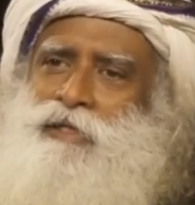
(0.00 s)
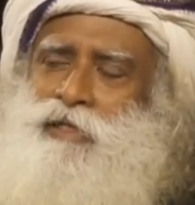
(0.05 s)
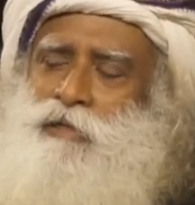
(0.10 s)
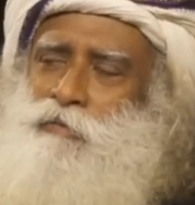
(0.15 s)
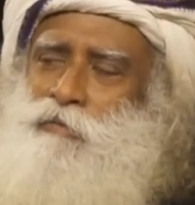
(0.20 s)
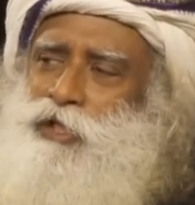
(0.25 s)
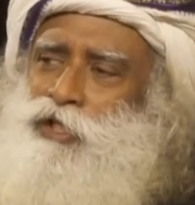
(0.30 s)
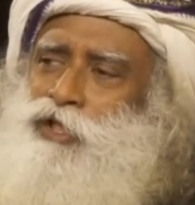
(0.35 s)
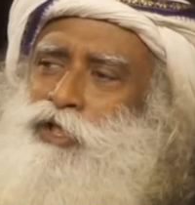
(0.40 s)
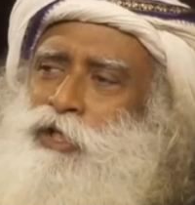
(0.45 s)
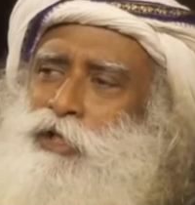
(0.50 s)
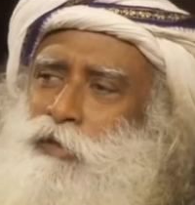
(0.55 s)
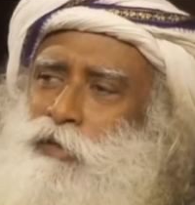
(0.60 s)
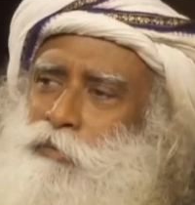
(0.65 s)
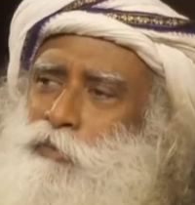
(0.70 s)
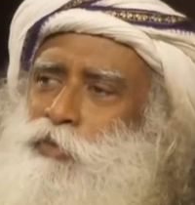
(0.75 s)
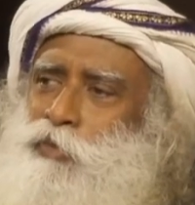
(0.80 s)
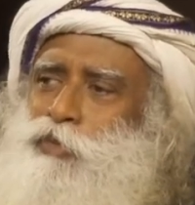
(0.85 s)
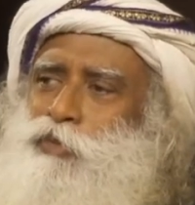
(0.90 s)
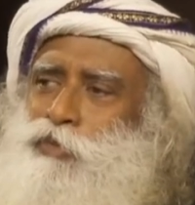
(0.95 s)
the machine
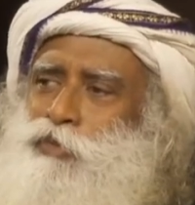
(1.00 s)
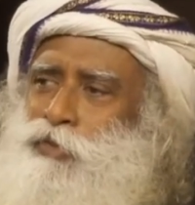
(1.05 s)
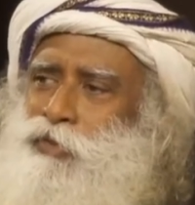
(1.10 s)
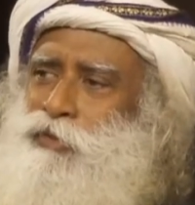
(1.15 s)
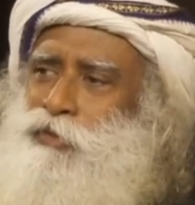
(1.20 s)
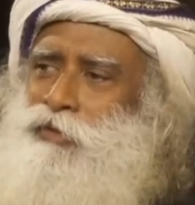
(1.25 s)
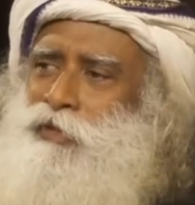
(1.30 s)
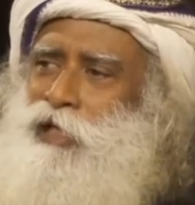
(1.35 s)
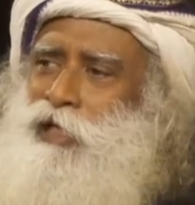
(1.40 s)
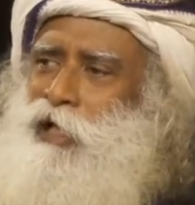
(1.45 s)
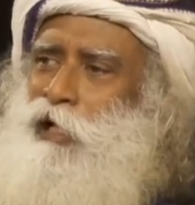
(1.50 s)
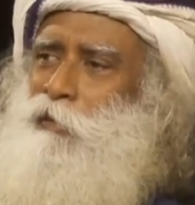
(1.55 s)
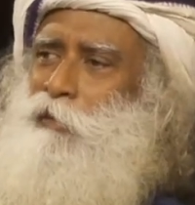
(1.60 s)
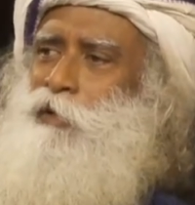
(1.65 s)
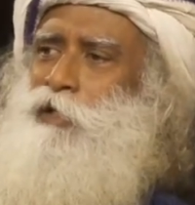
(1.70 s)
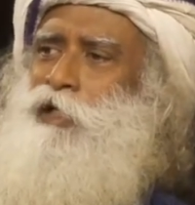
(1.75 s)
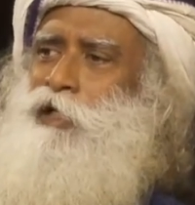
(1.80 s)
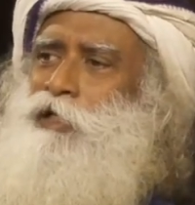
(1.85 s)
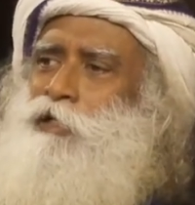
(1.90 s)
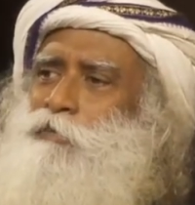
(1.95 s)
improves,
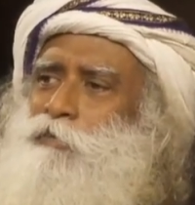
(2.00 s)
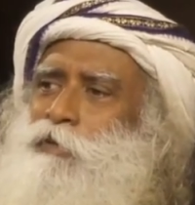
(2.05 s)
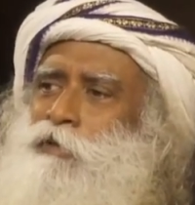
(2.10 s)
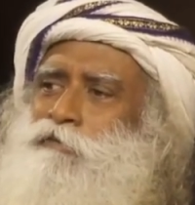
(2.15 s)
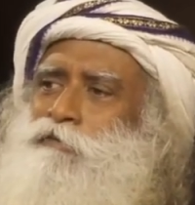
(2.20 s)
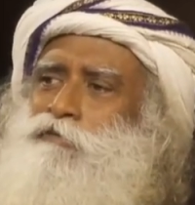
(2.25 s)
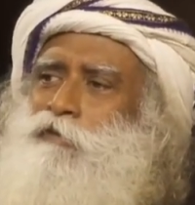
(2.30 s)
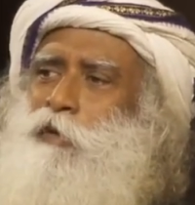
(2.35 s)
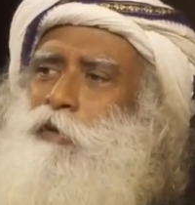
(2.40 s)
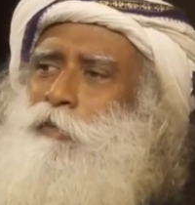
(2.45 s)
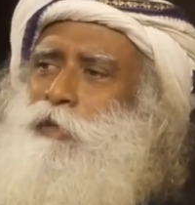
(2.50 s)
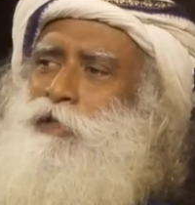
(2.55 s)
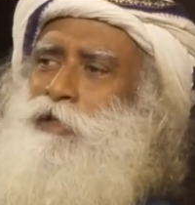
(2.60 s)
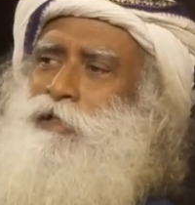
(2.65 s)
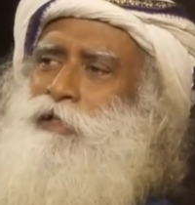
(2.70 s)
its performance